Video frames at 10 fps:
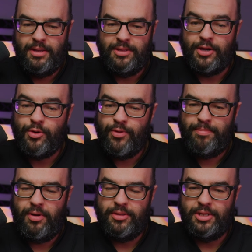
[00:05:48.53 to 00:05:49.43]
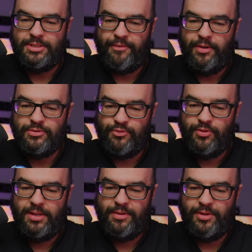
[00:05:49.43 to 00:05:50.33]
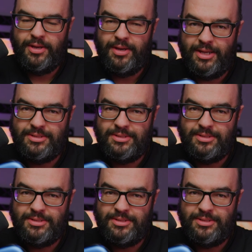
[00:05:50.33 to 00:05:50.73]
the grip on this feels really, really nice.